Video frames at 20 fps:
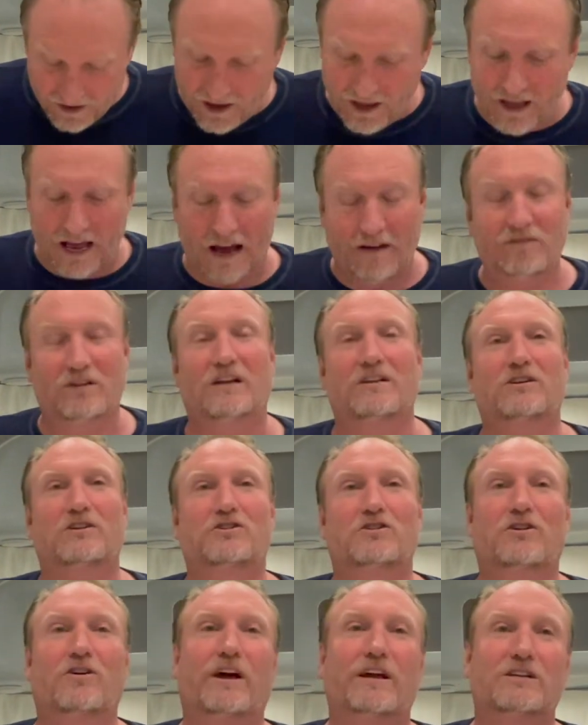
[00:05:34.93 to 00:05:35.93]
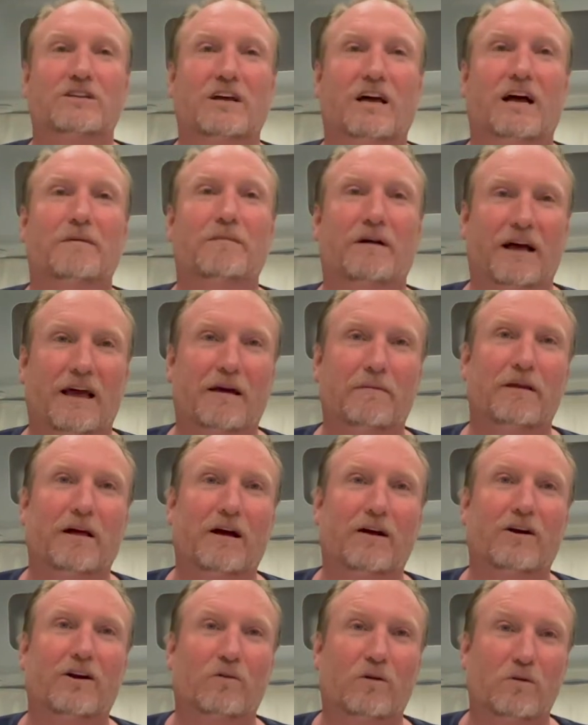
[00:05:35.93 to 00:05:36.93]
I've done such a great job. I am now
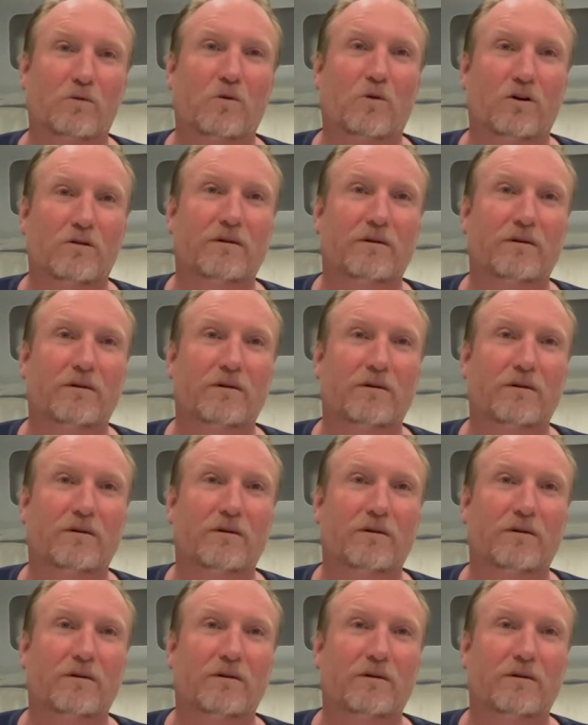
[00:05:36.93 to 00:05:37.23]
going to reward